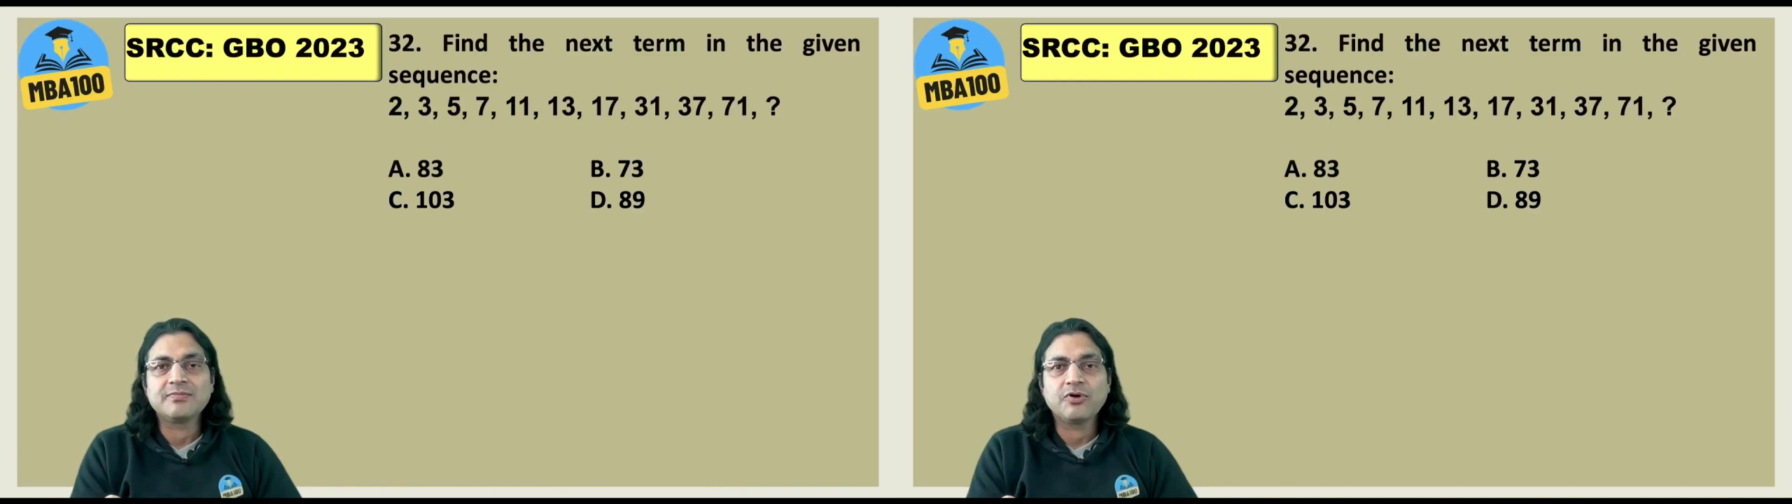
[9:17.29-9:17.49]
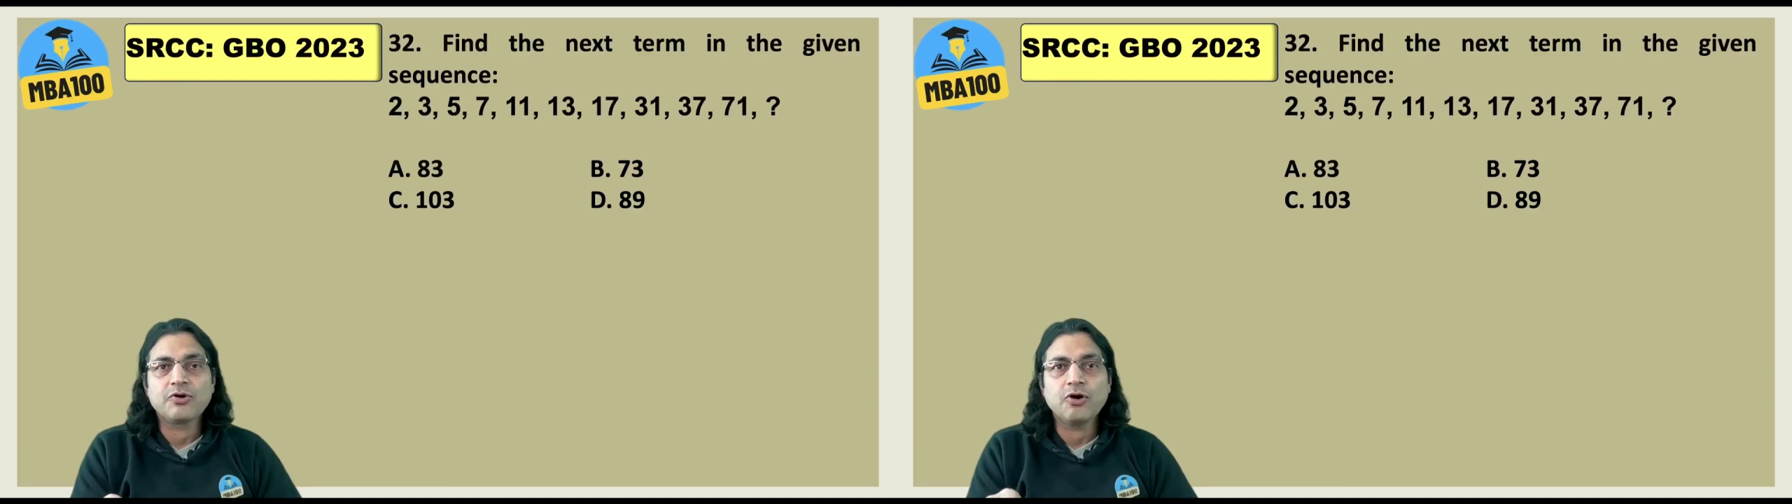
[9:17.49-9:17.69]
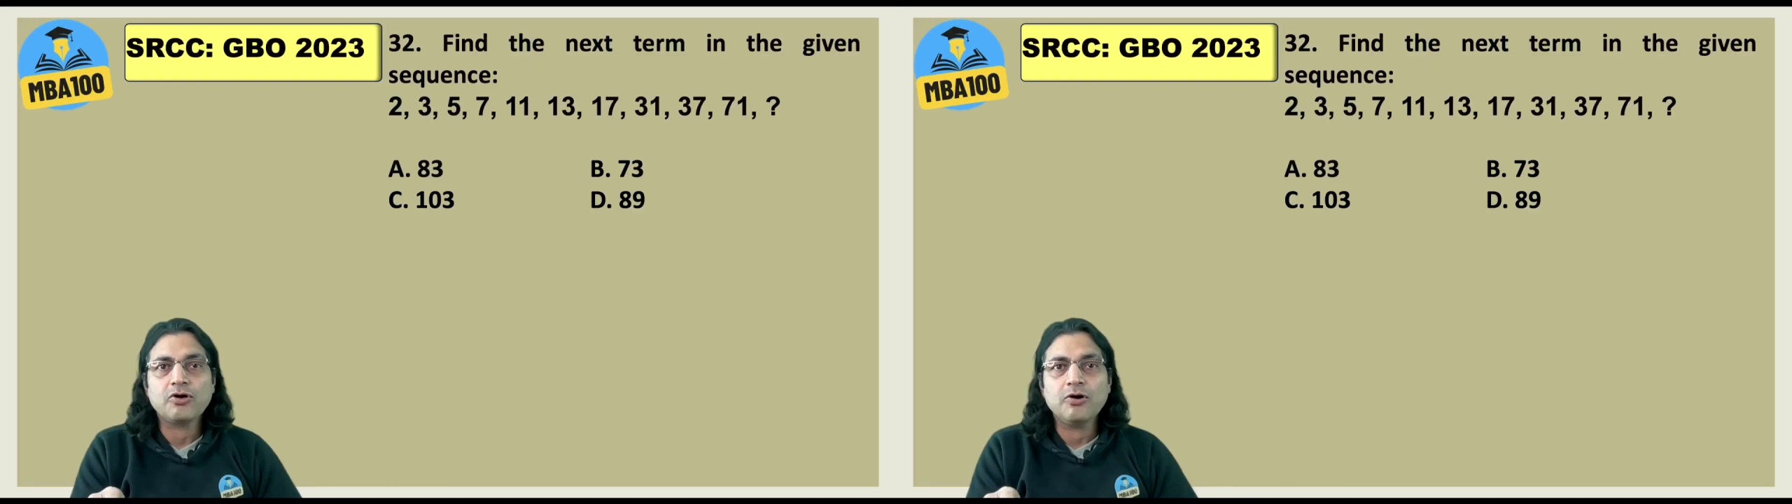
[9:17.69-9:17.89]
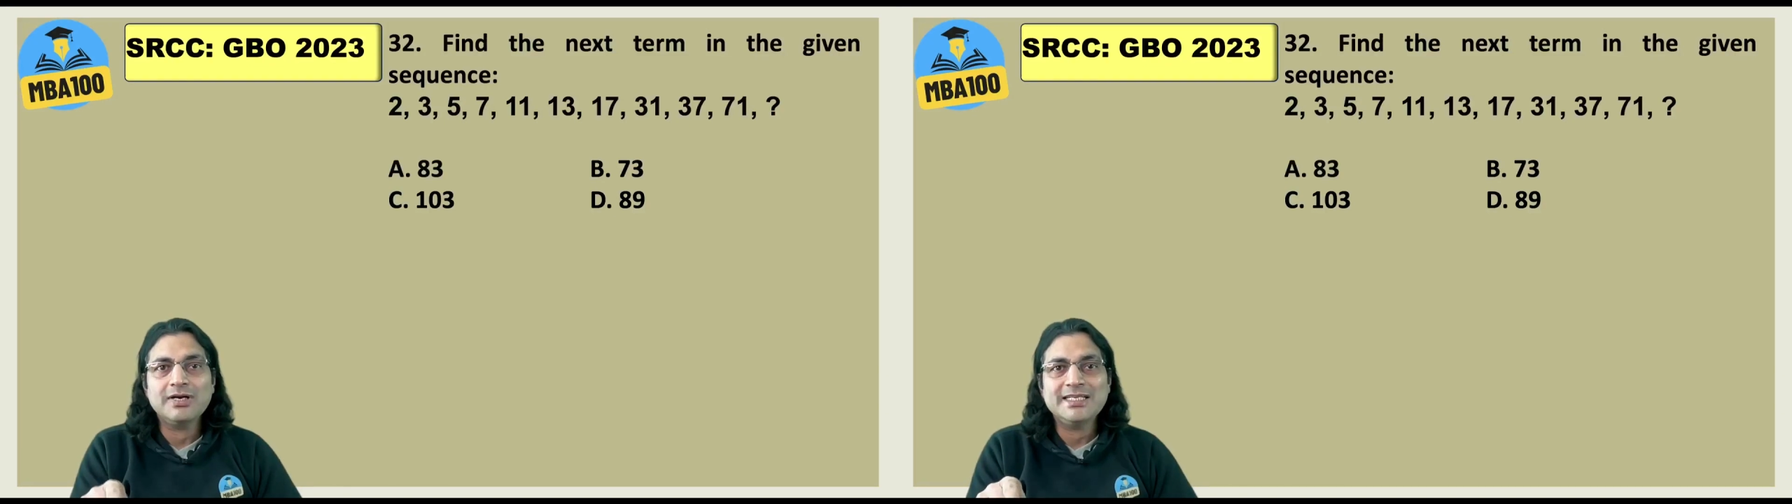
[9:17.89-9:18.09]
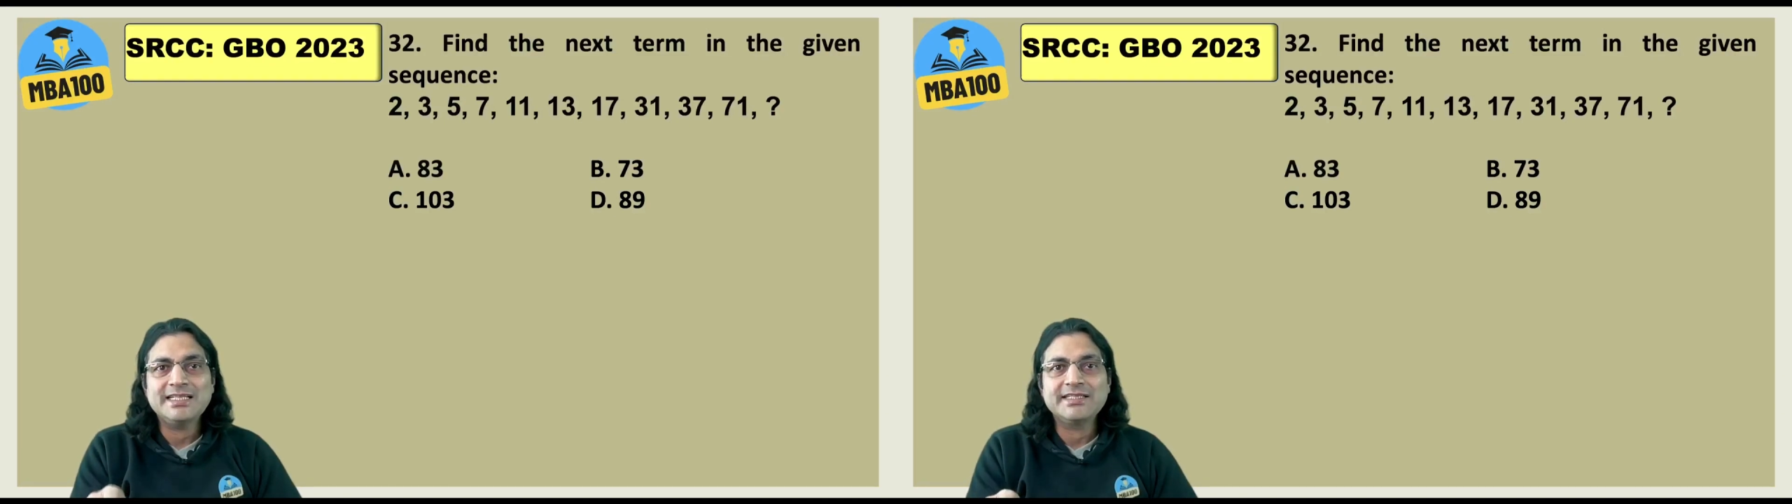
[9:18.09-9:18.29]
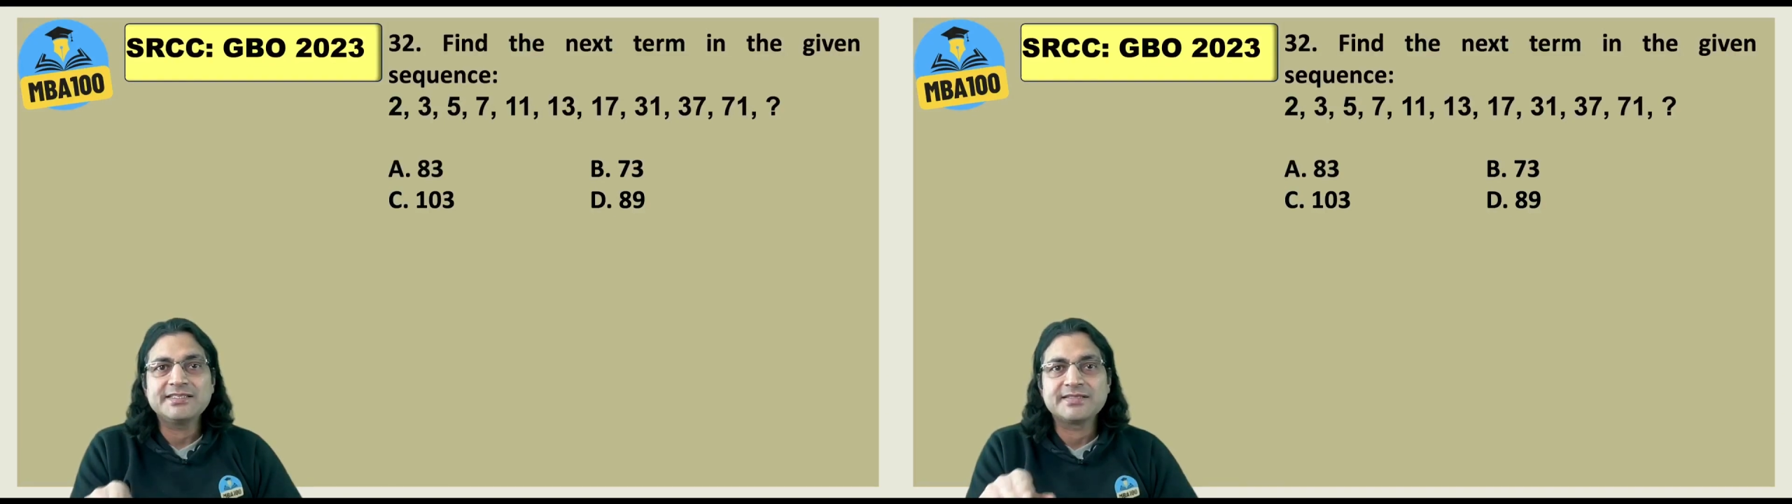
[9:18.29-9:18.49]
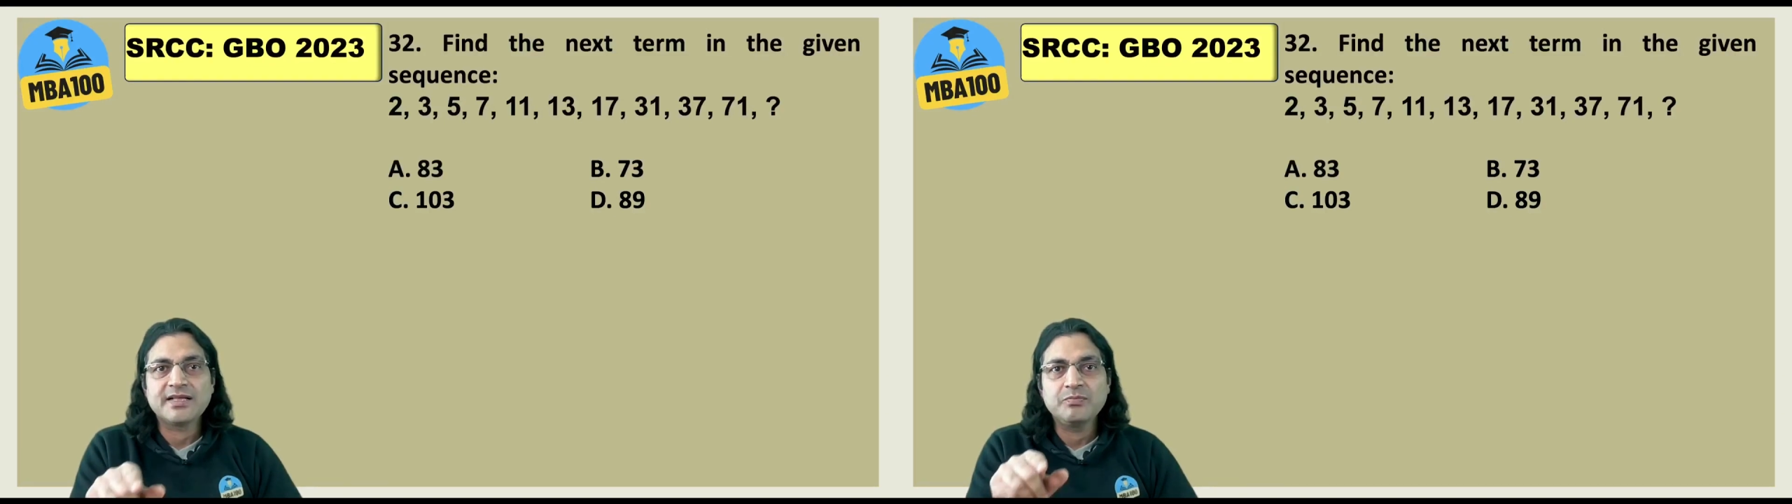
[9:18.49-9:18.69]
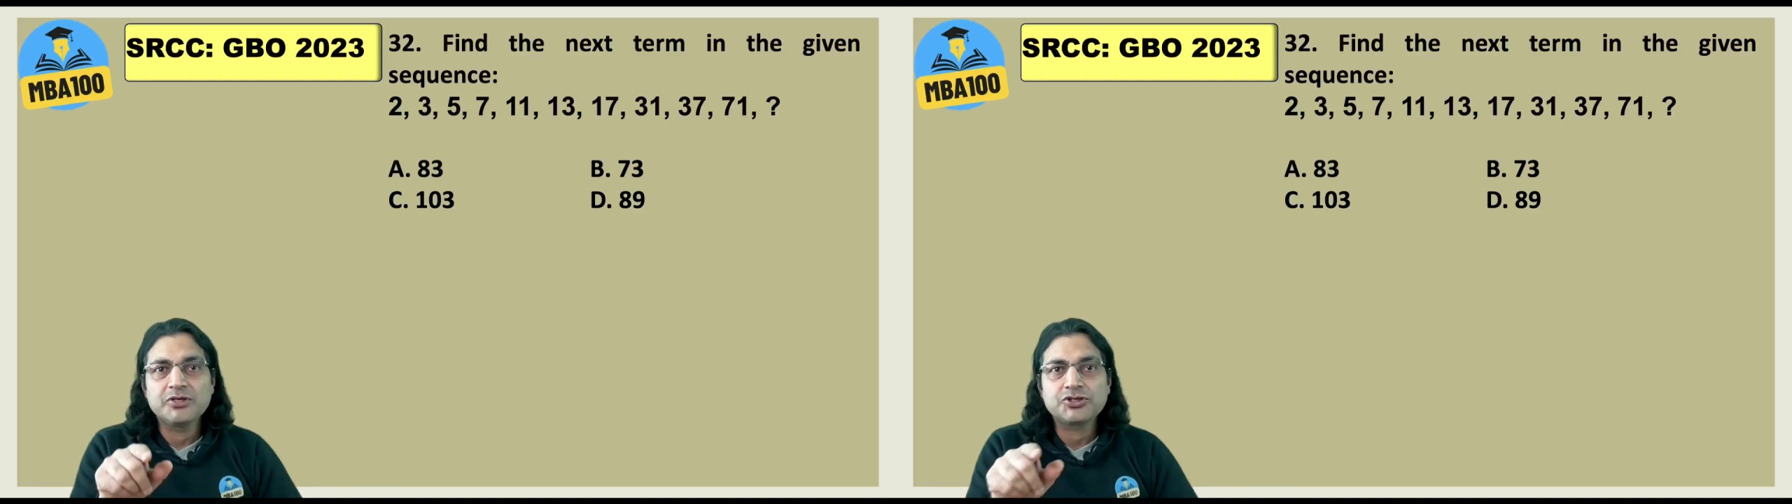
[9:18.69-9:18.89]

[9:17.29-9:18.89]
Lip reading: not only that these numbers